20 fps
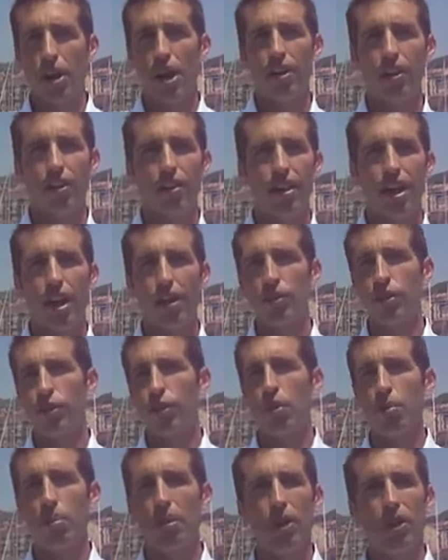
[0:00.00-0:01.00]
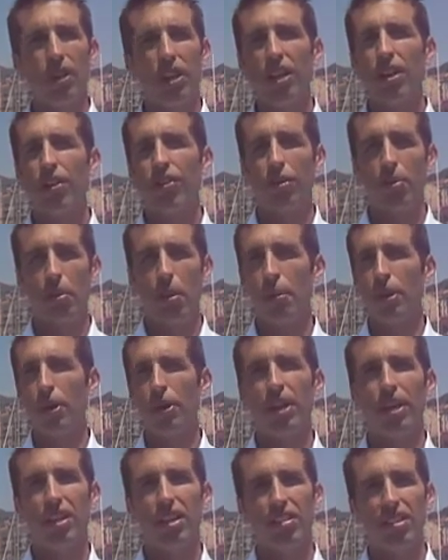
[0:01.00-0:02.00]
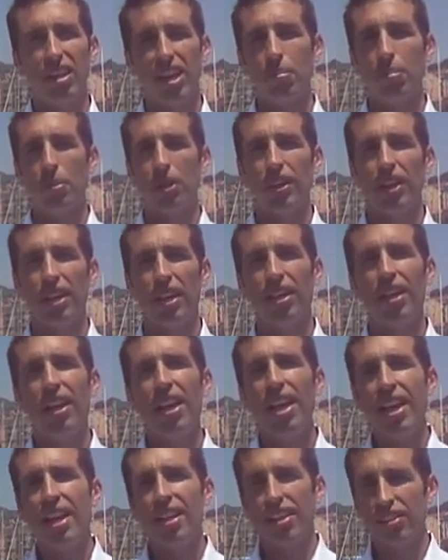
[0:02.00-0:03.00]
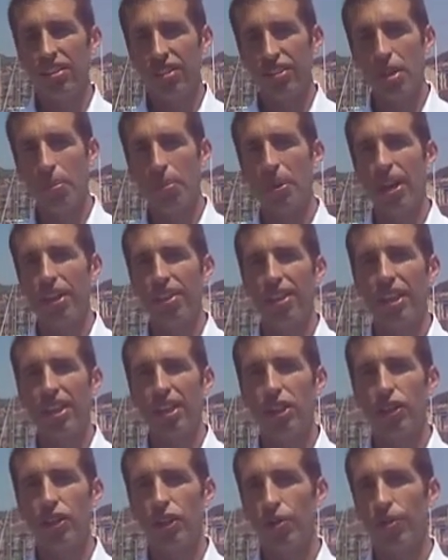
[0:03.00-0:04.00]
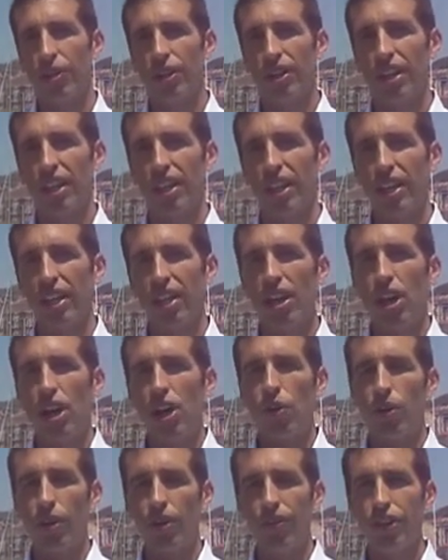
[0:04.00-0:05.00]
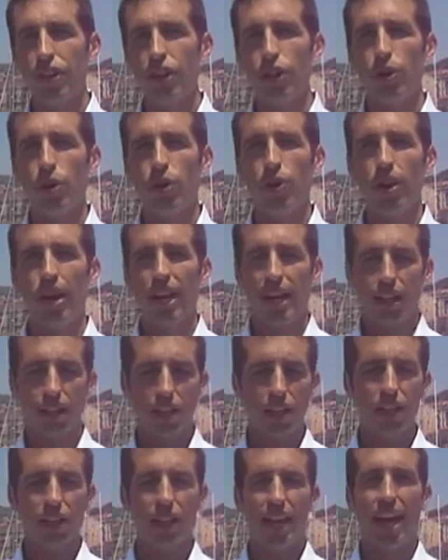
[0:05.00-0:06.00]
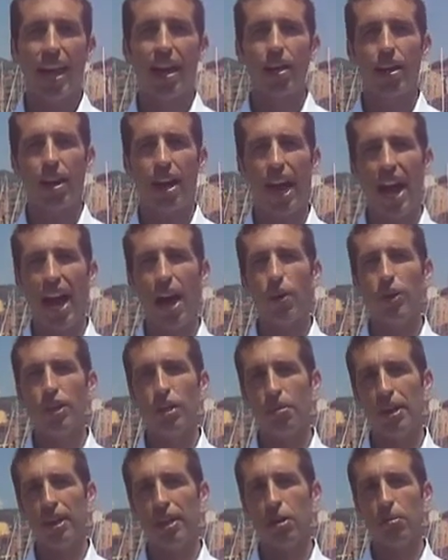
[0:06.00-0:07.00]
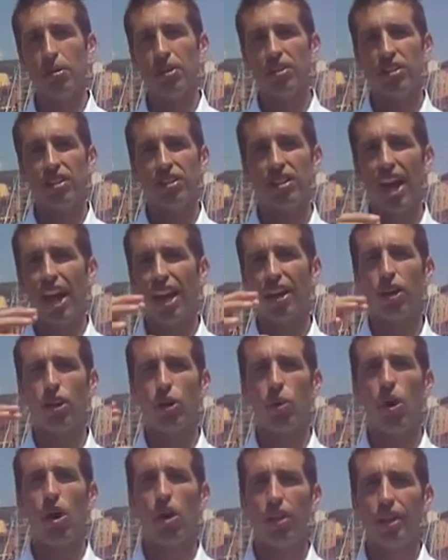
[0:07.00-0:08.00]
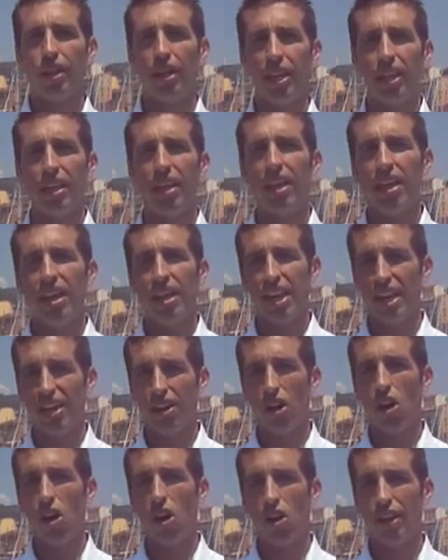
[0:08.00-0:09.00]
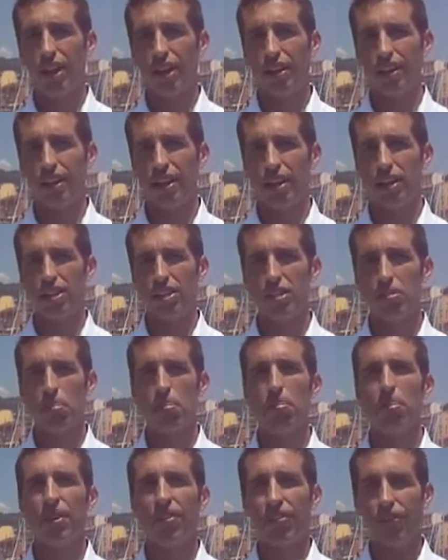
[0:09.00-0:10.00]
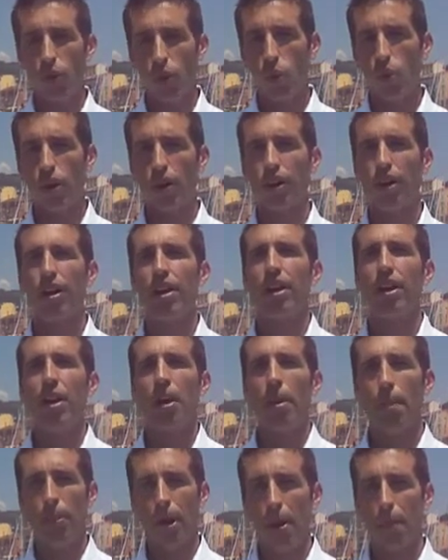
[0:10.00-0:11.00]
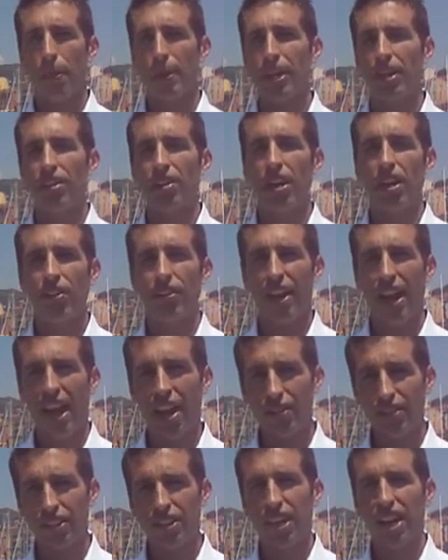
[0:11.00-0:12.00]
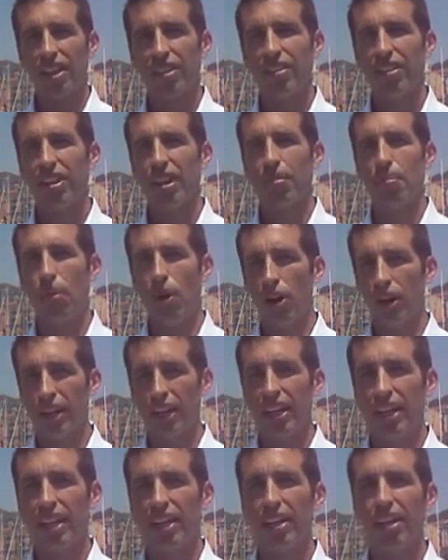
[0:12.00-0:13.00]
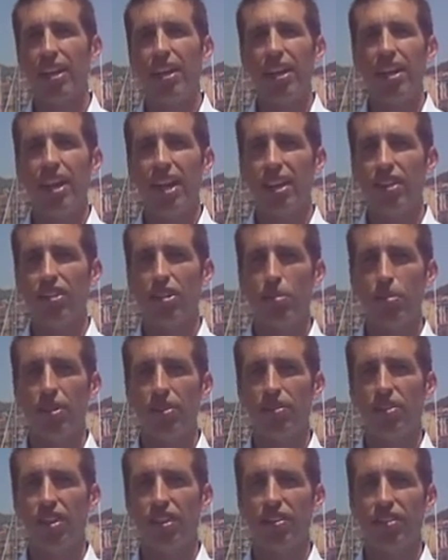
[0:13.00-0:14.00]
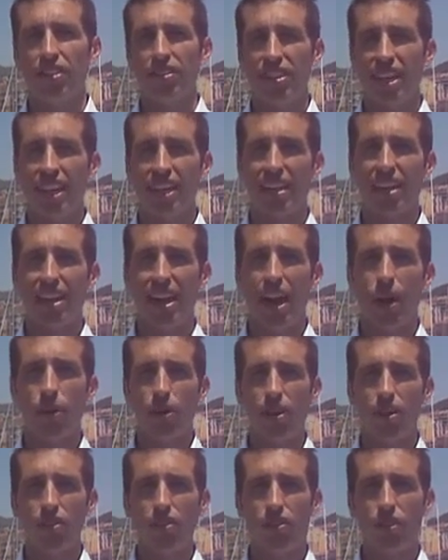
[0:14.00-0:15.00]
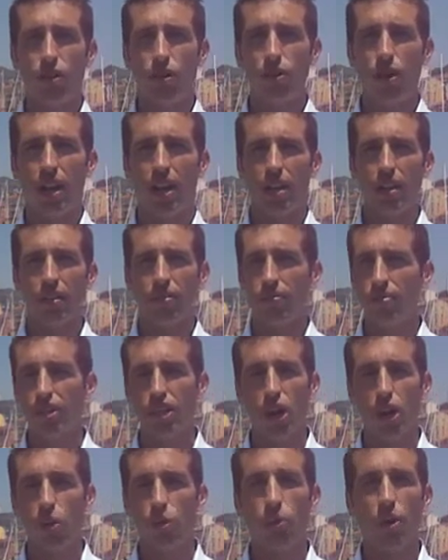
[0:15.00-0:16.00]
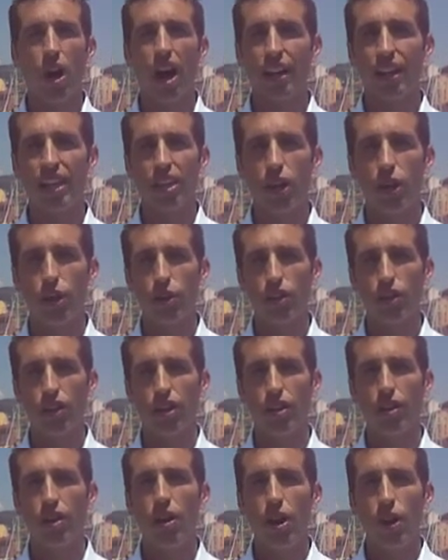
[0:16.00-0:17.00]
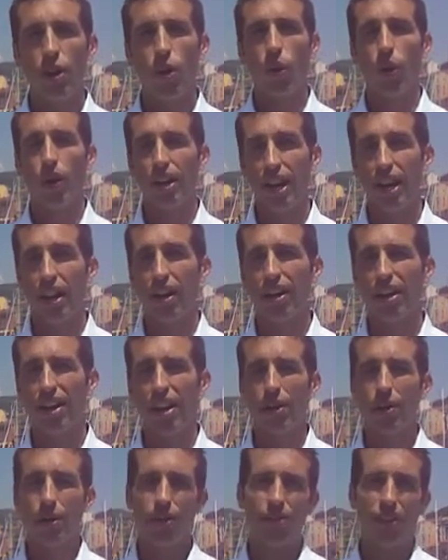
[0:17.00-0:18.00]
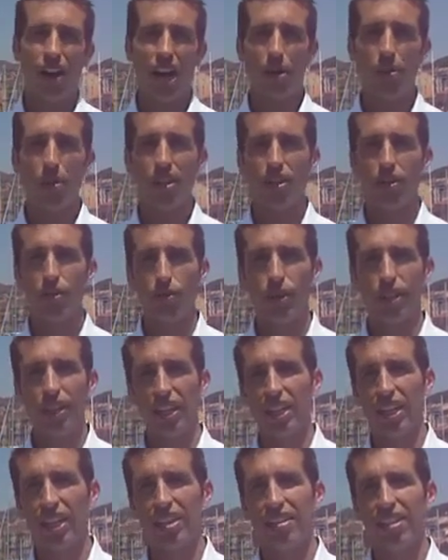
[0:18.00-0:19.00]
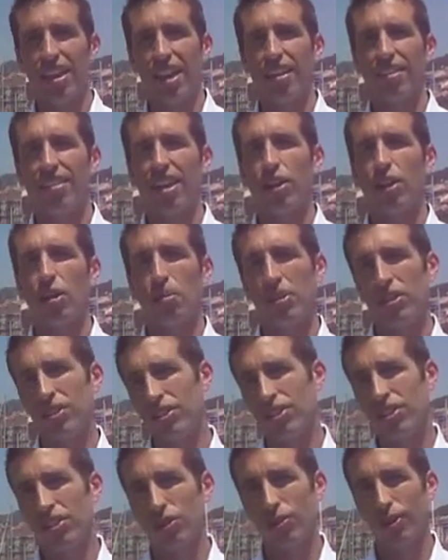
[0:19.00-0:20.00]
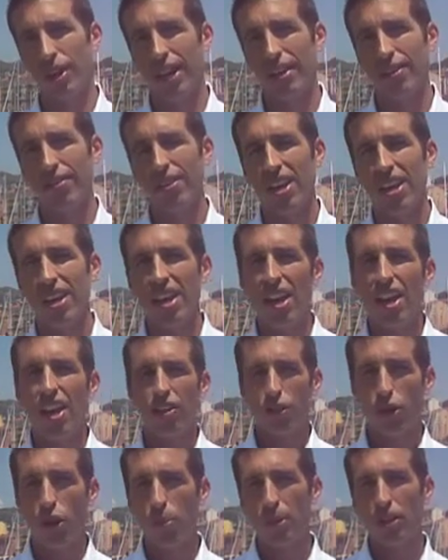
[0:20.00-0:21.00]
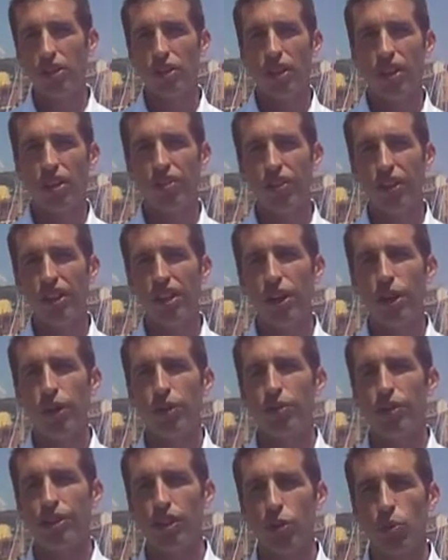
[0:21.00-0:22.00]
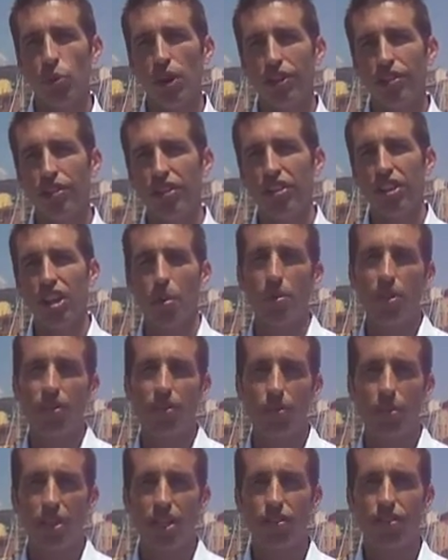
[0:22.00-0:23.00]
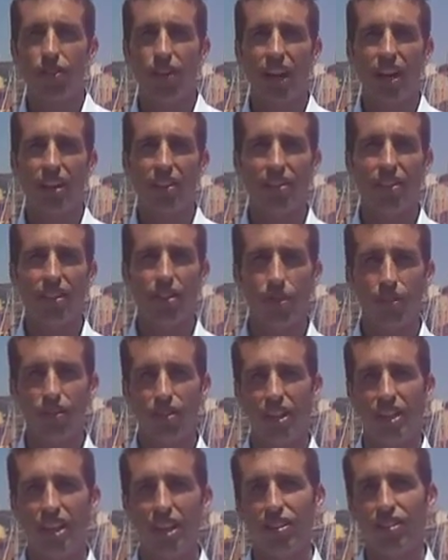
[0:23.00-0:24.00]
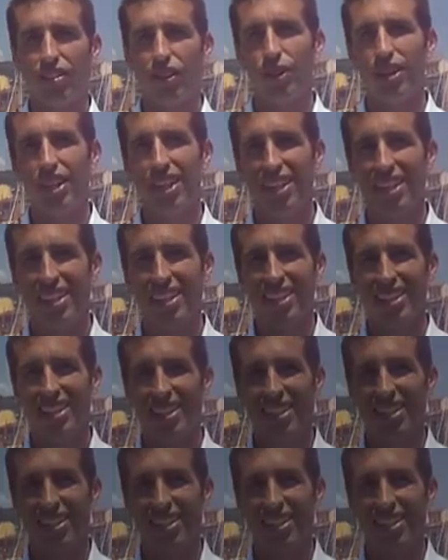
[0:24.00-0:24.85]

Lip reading: 100,000 to 1 million or from 1 million to 10 million, this is something I think you should really review and look at how you can make your business higher quality in all areas before pumping a ton of advertising and marketing into your business and taking it out into a, you know, rocky ocean or an area or environment that's really gonna test how your business is ran. So I hope you enjoyed this video. It's Richard Wilson coming to you from Nice, France, and we'll see you again soon.